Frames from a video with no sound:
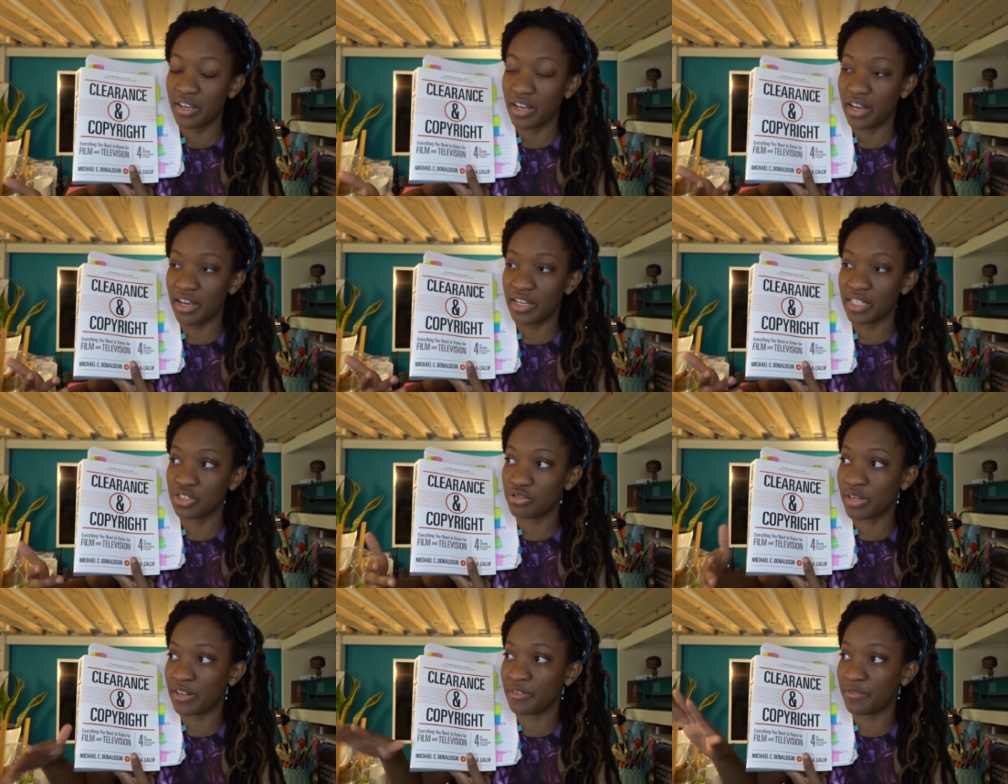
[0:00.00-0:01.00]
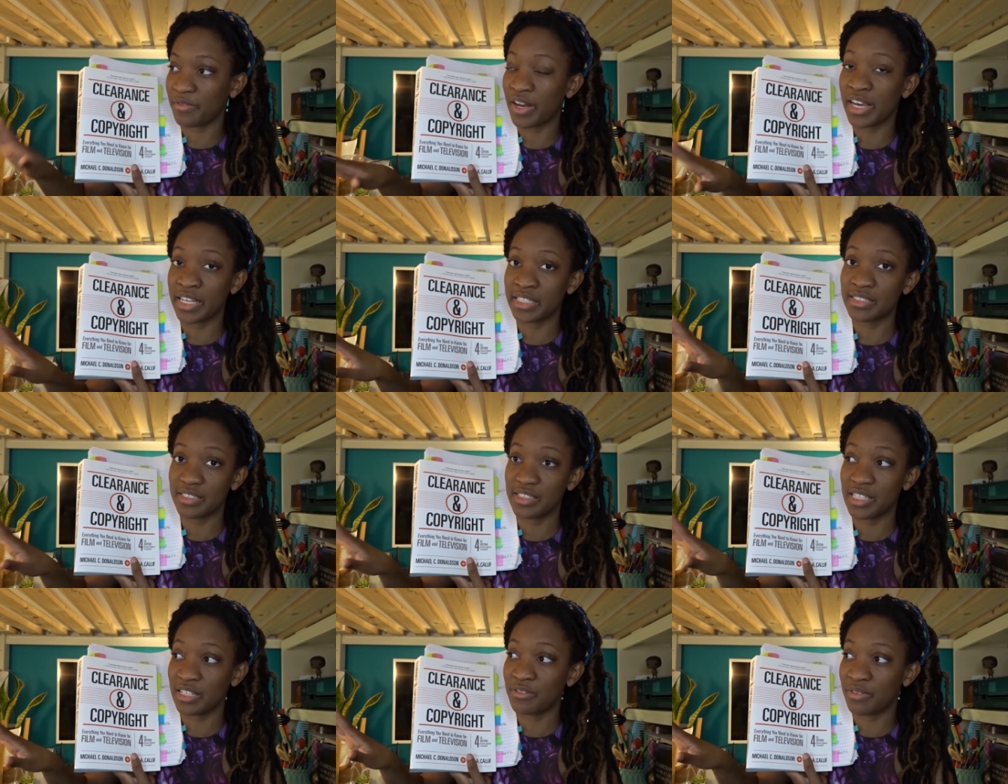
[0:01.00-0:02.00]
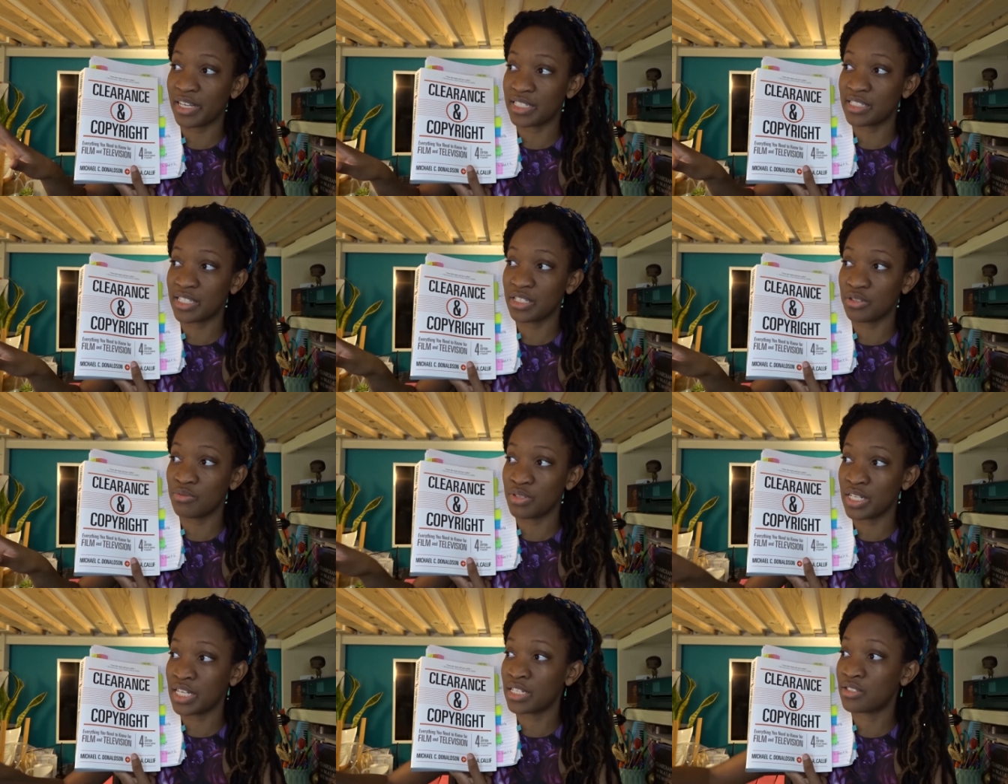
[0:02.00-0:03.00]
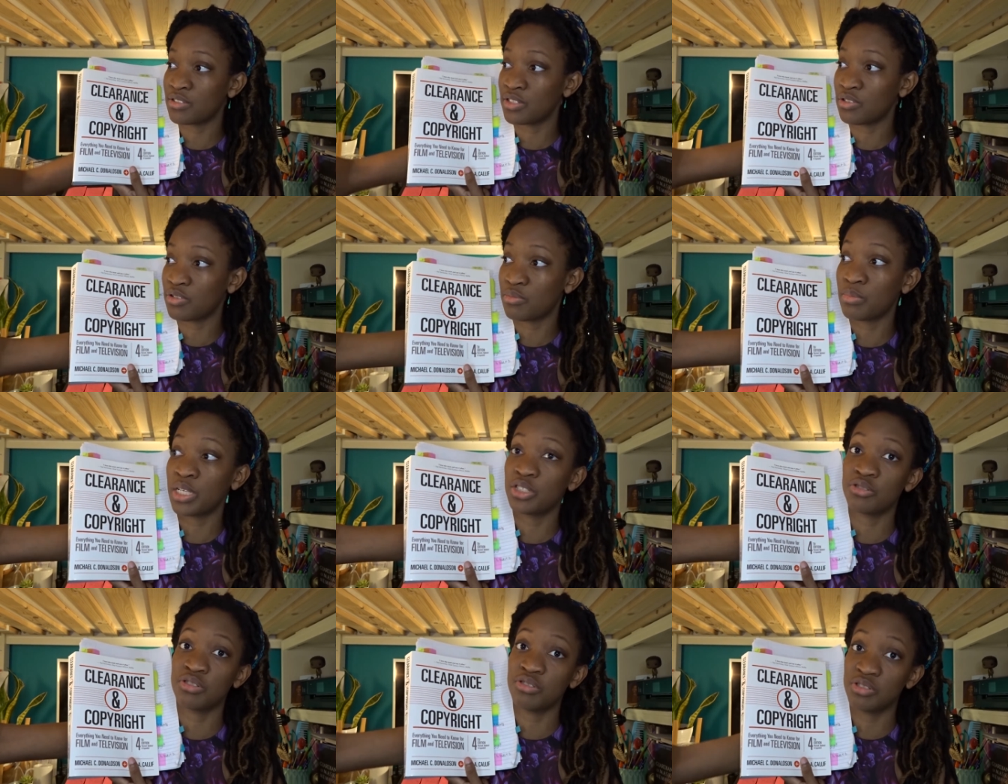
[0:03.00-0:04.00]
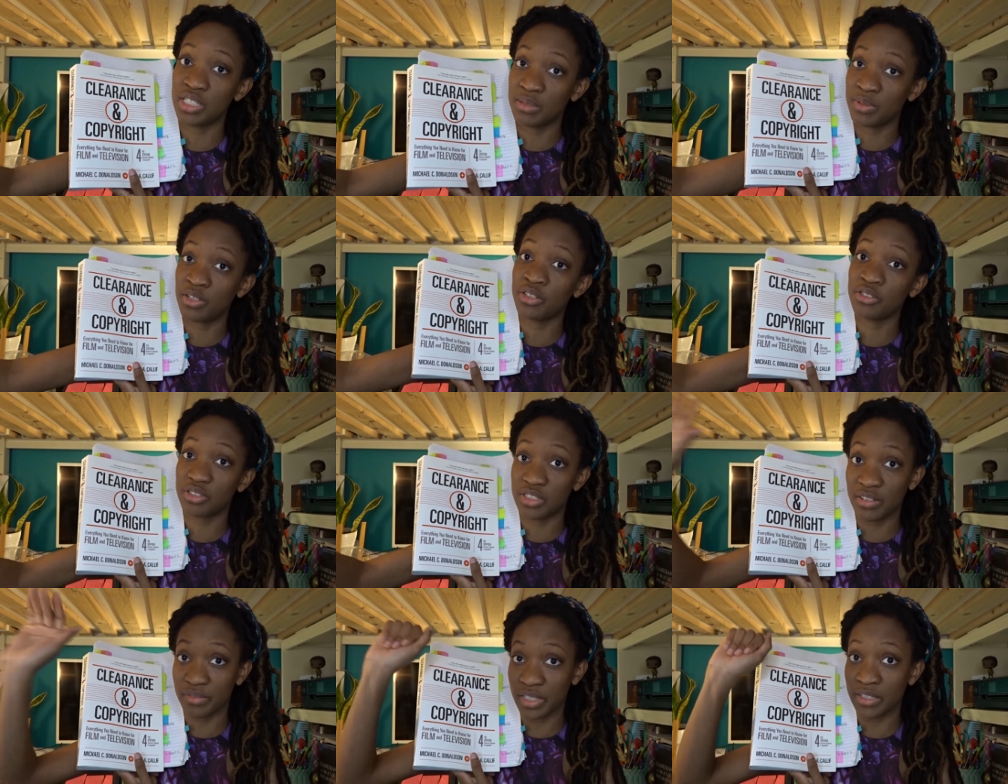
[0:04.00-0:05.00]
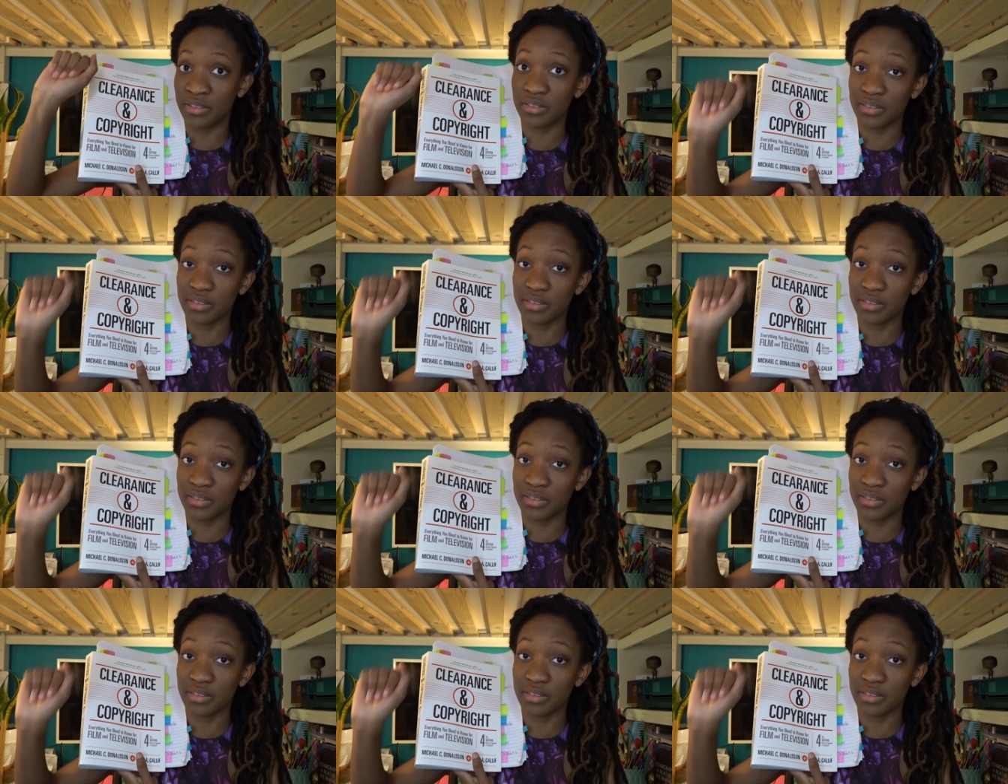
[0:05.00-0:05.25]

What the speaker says: and try to find the advice that you need so that you can make sure that you're keeping all your stuff legal.